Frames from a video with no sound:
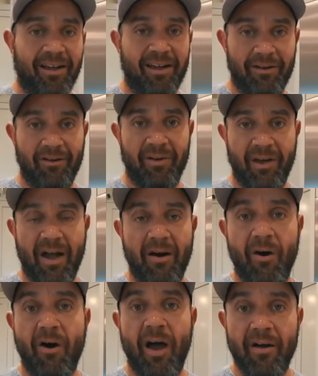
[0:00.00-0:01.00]
I know we
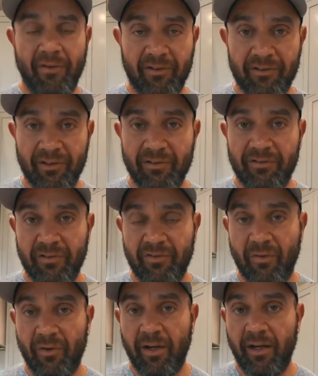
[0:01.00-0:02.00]
all have excuses
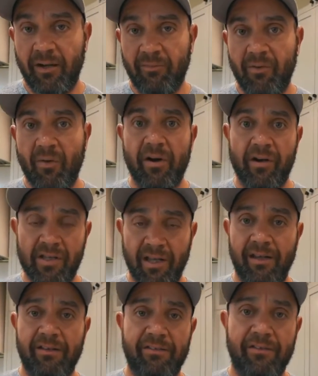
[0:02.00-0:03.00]
for it, and we want our
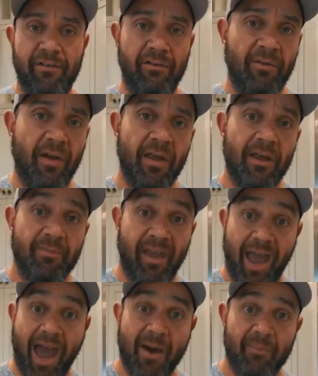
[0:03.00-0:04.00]
kids to be
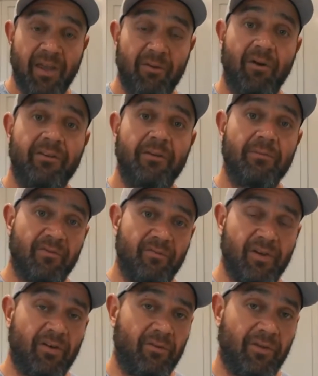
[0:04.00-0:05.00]
happy and want them to
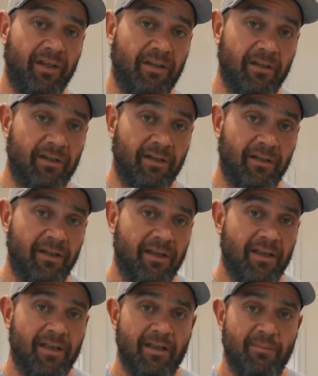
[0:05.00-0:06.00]
feel really good,
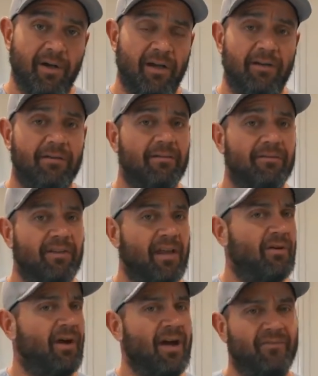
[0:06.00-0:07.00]
but they
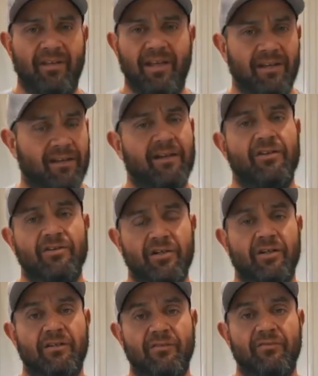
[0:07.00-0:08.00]
don't have to eat a lot of
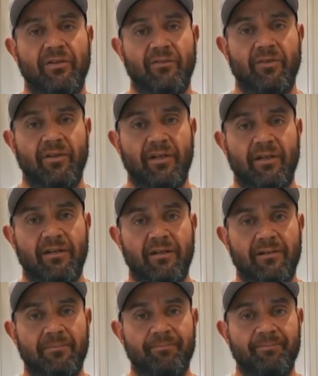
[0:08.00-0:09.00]
junk to feel really good.